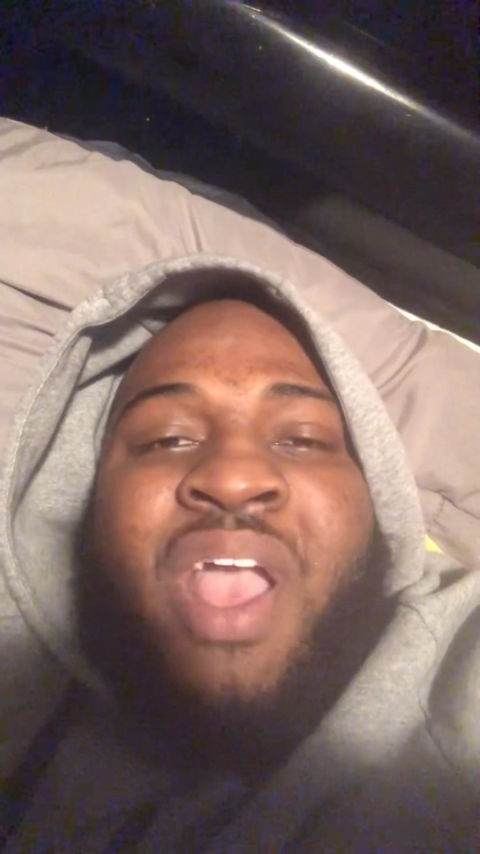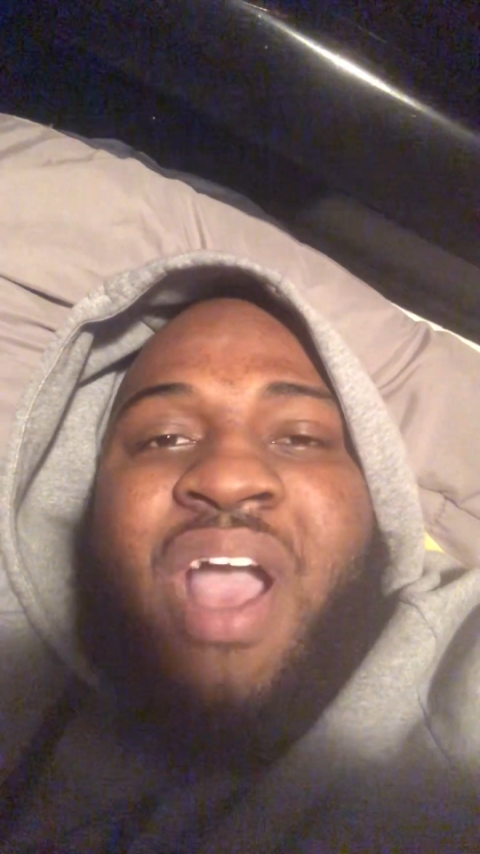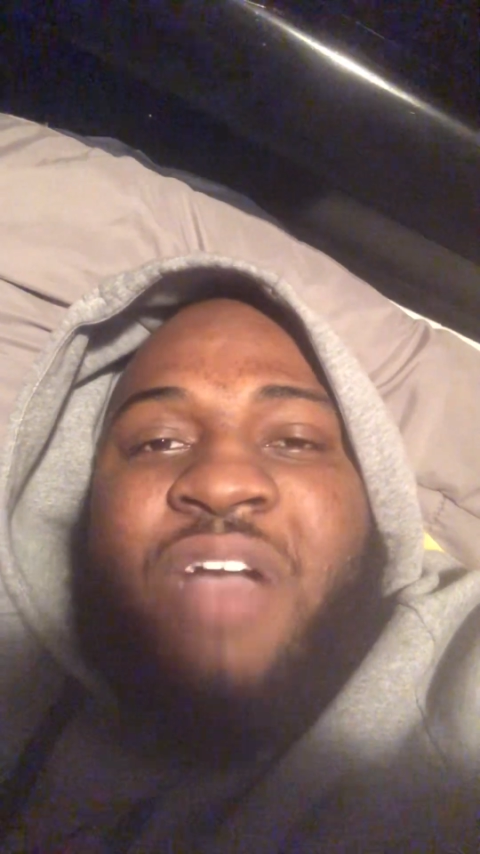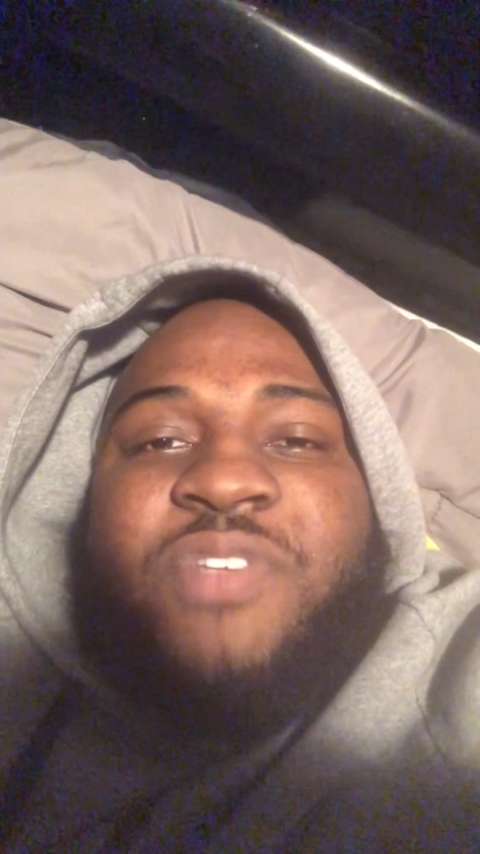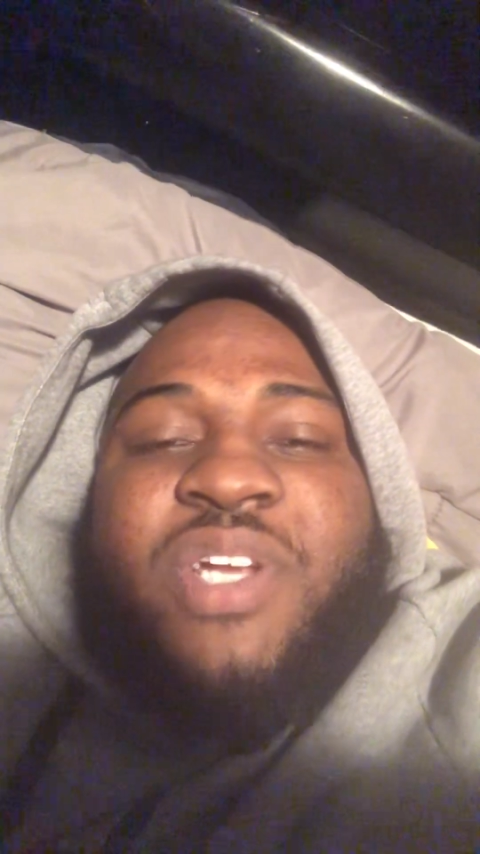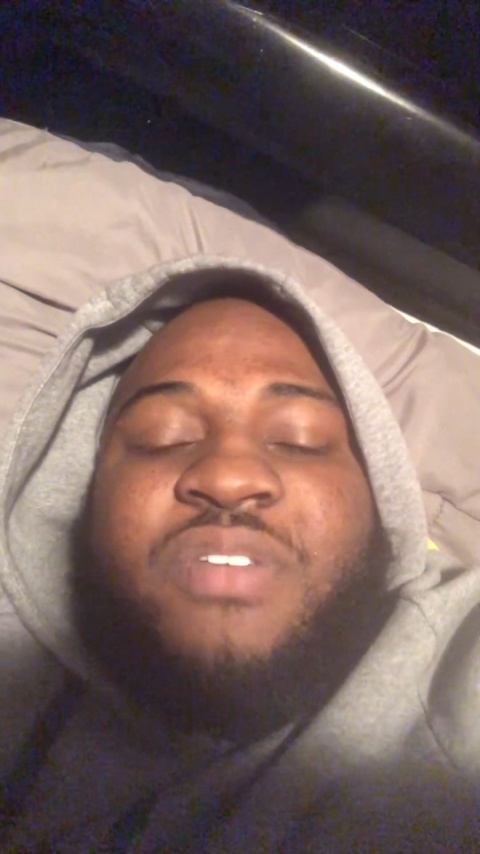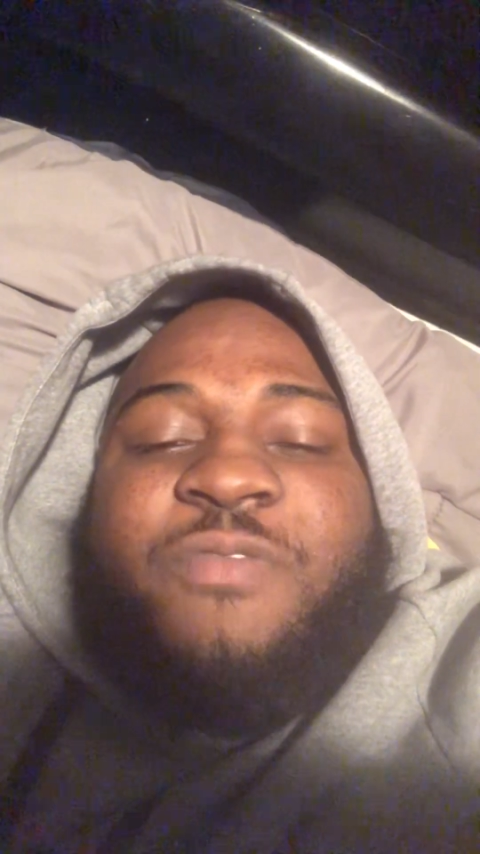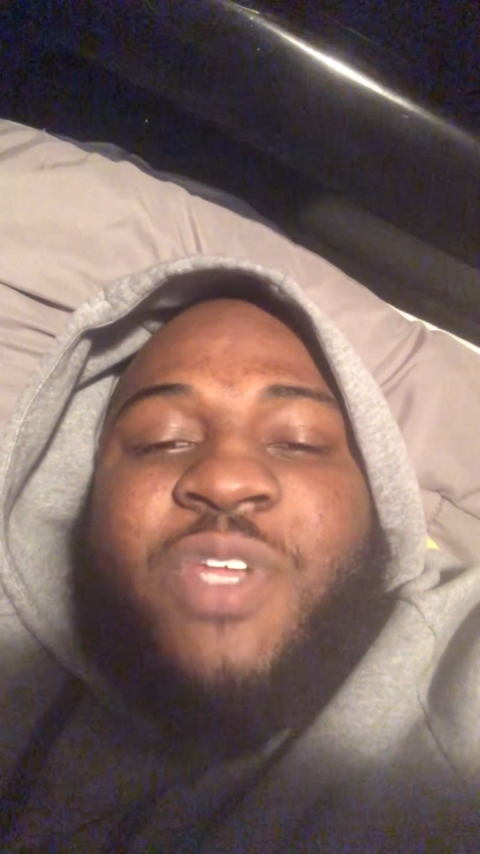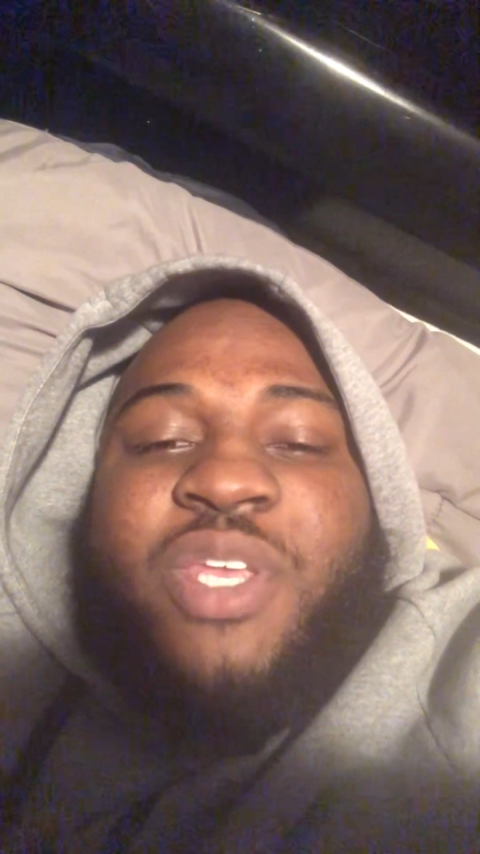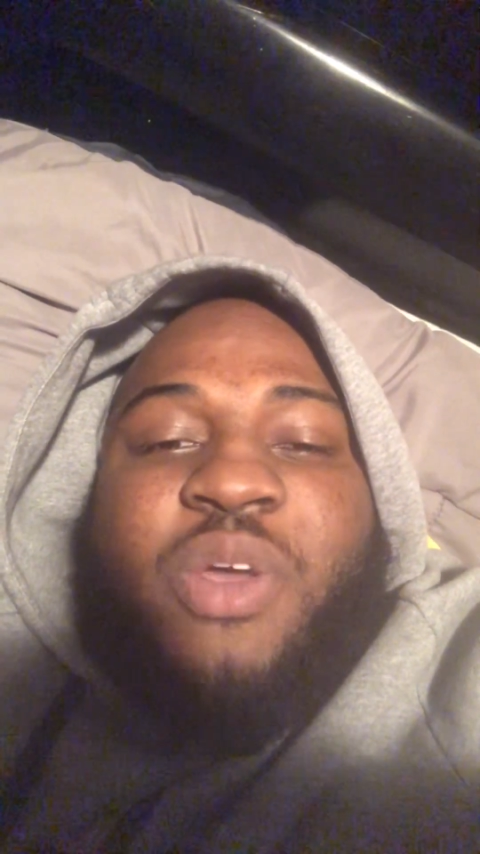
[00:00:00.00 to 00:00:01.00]
I've done
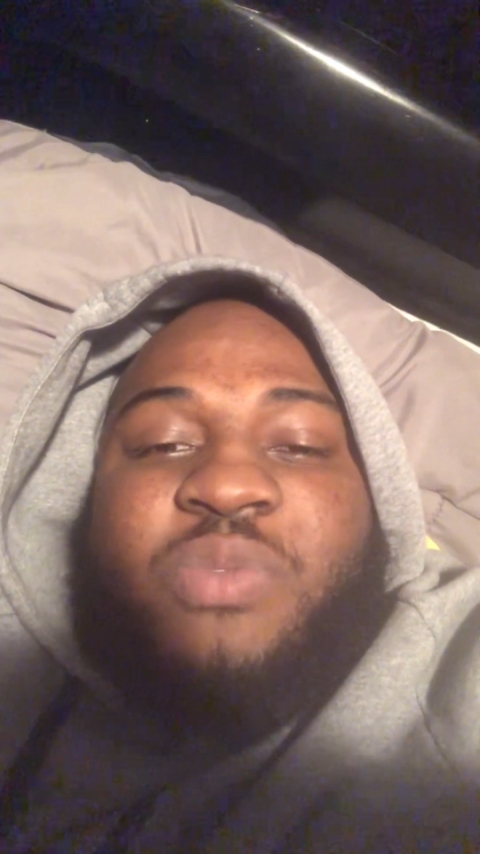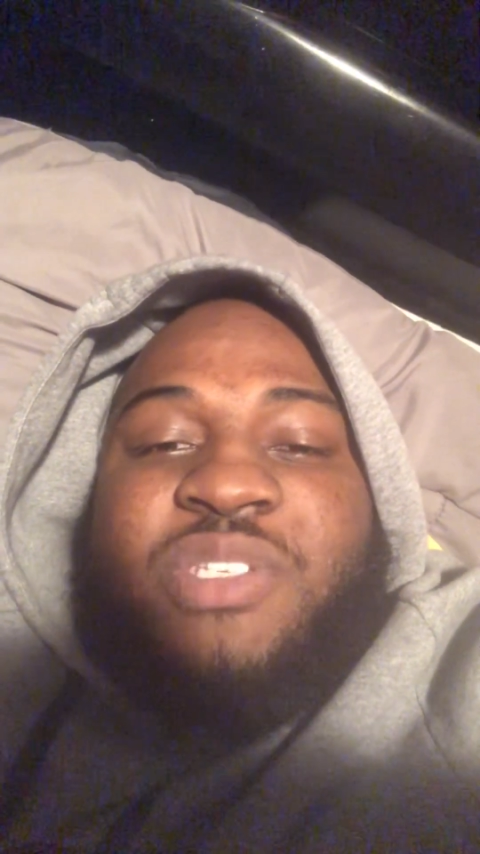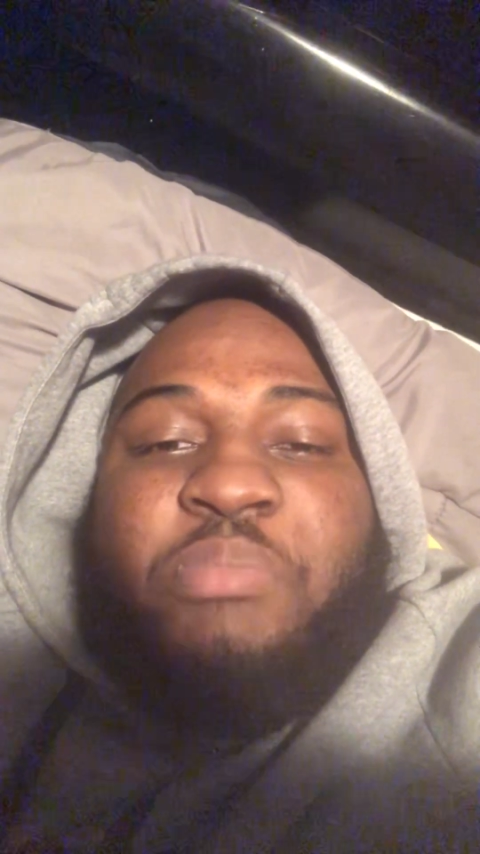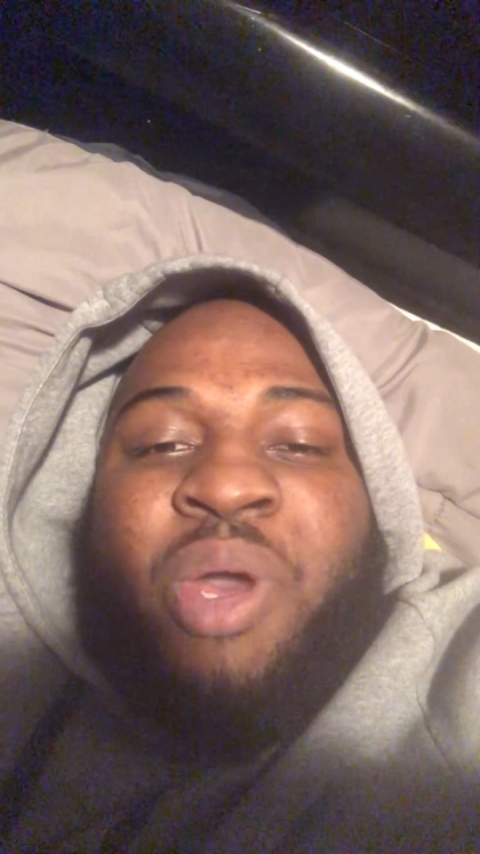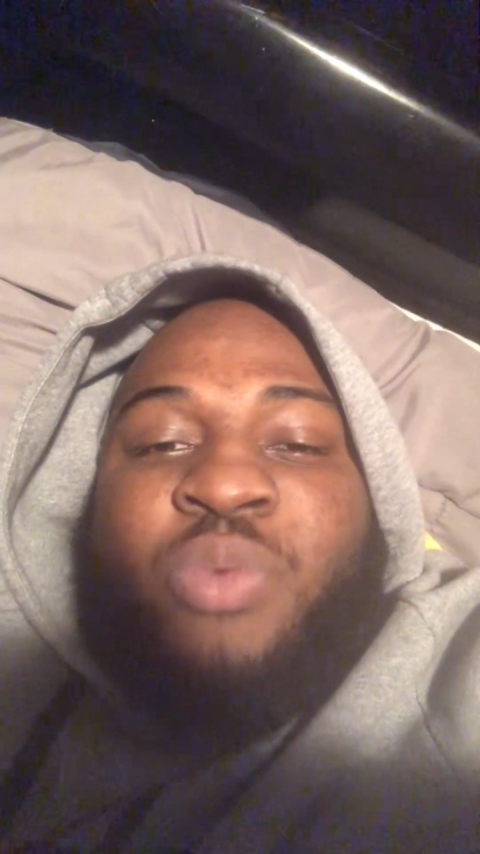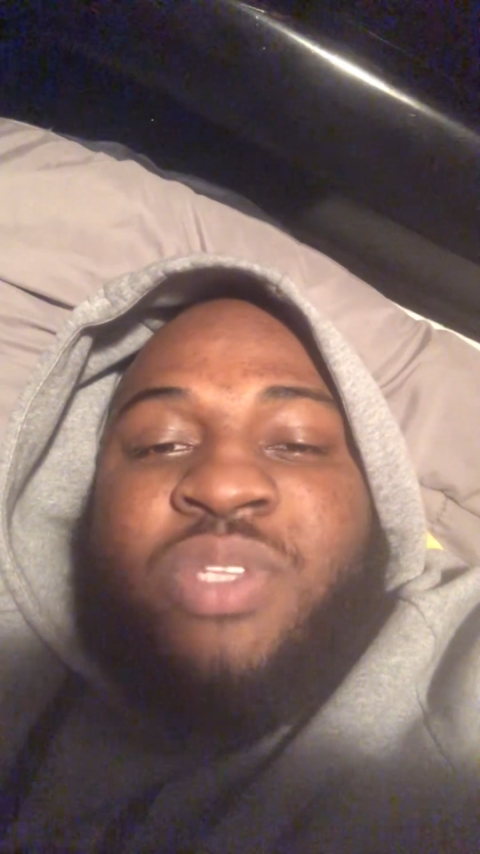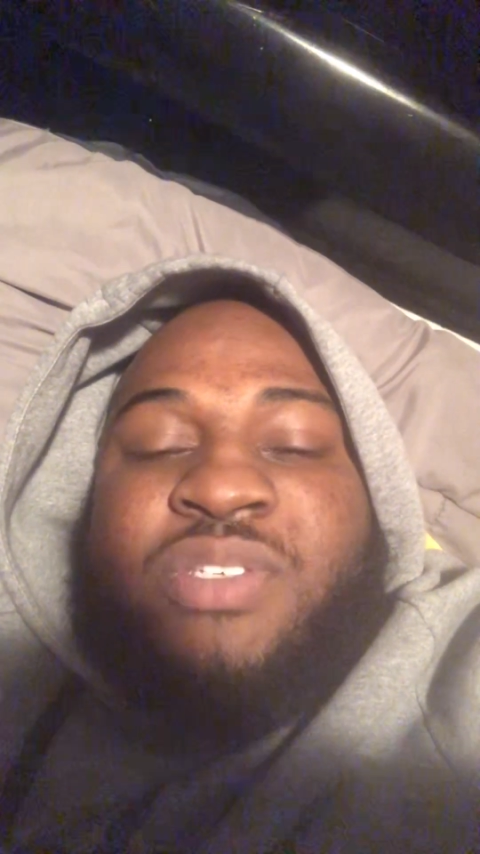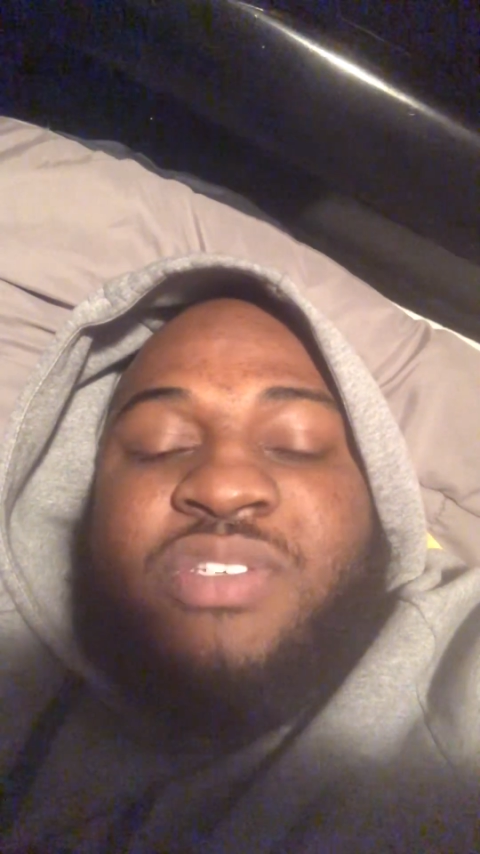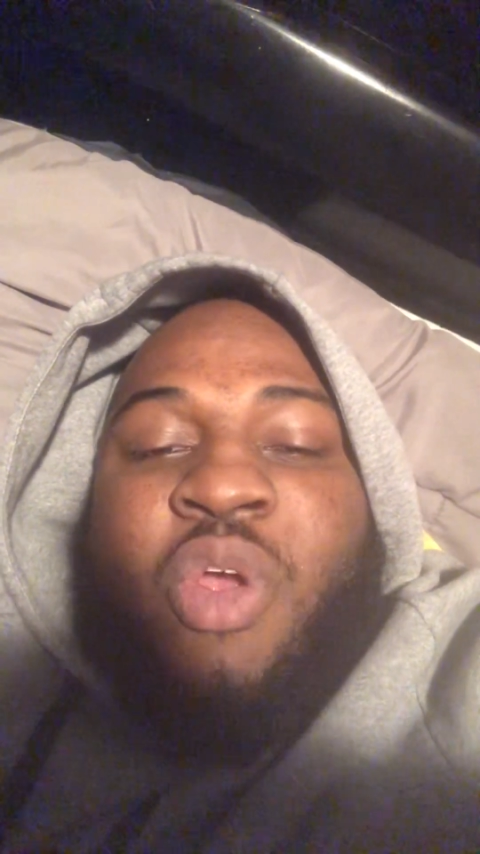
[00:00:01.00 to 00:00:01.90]
videos about this